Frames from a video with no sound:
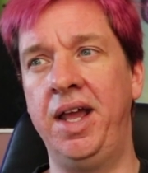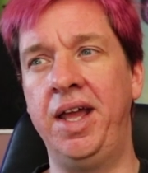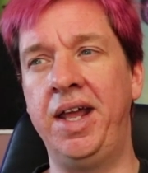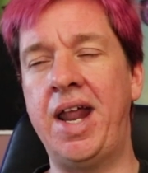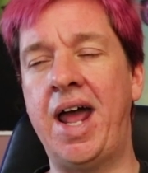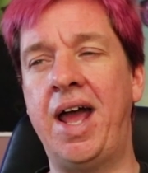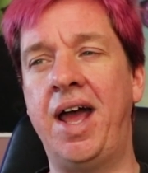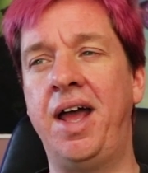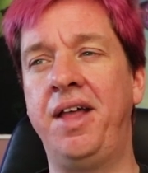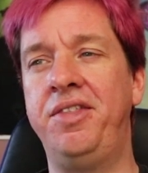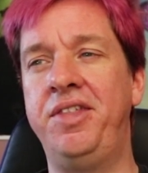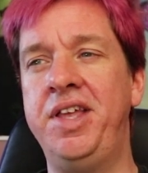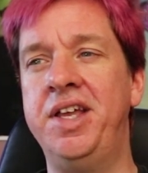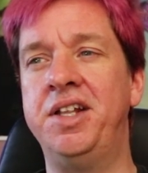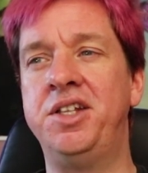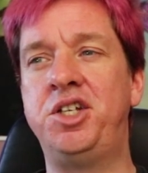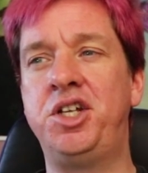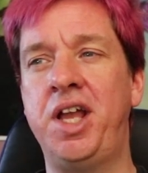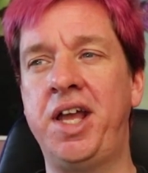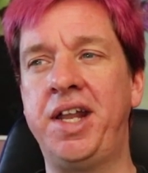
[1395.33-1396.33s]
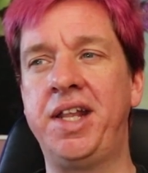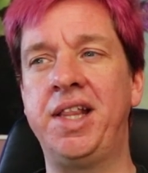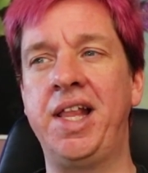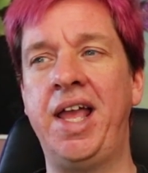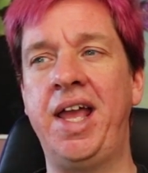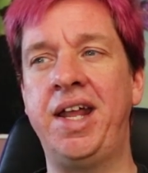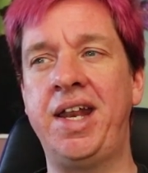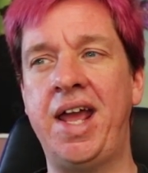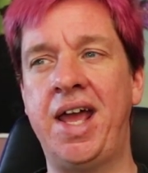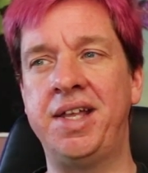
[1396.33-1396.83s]
It had the enchanted
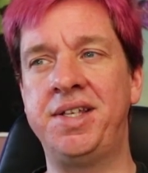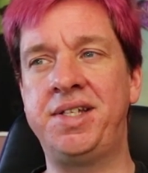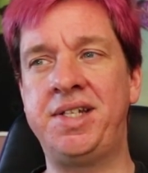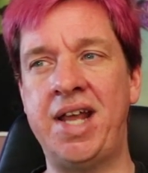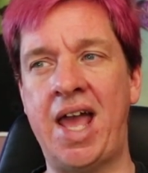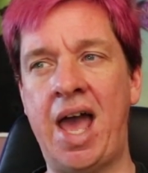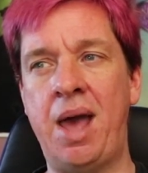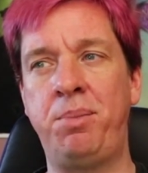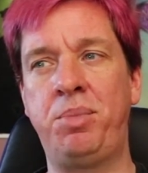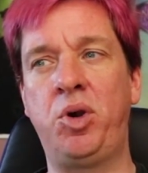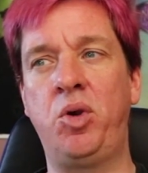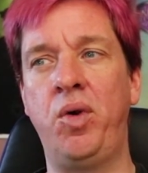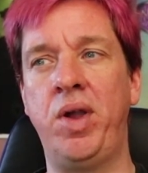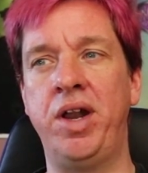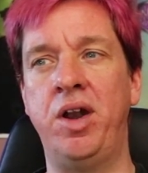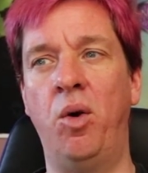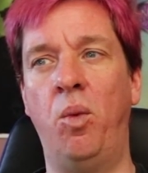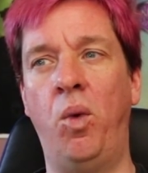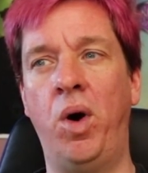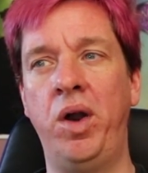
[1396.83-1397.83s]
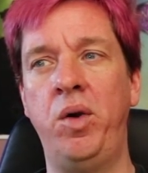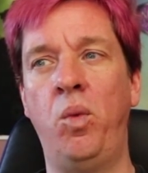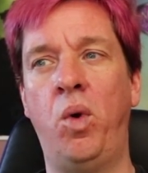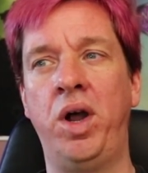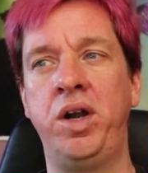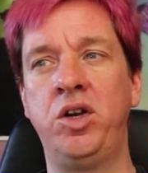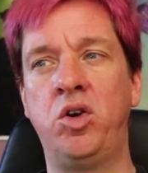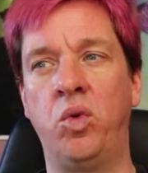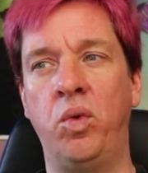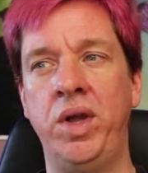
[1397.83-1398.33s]
land has tap, create a
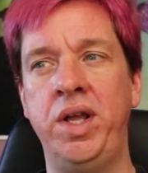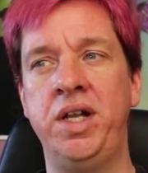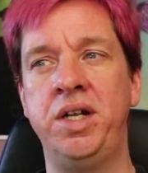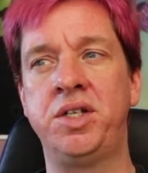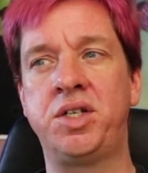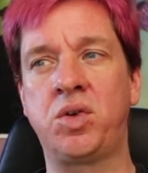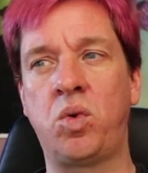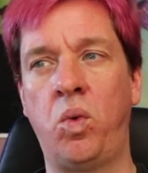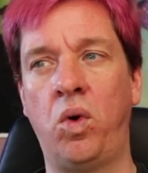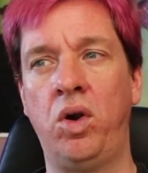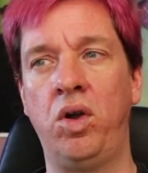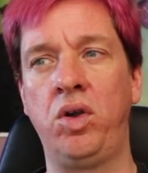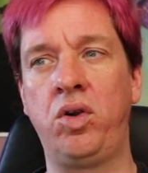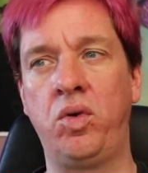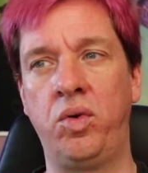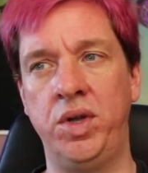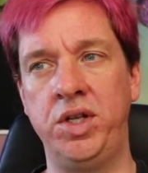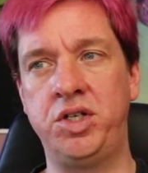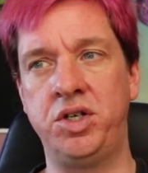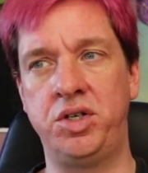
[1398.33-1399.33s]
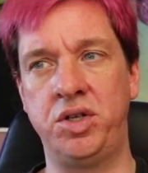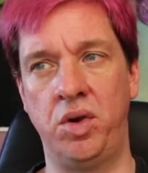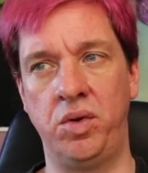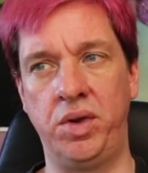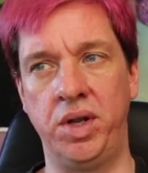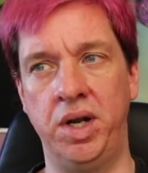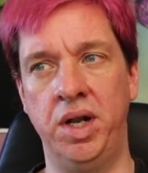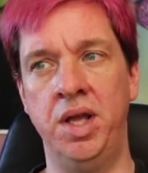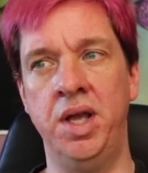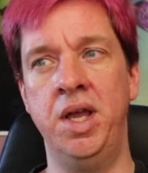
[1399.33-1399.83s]
1-1 green squirrel creature
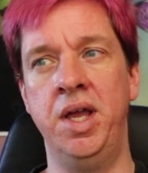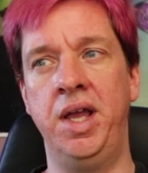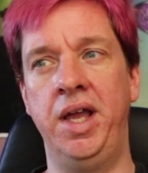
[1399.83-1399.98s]
token.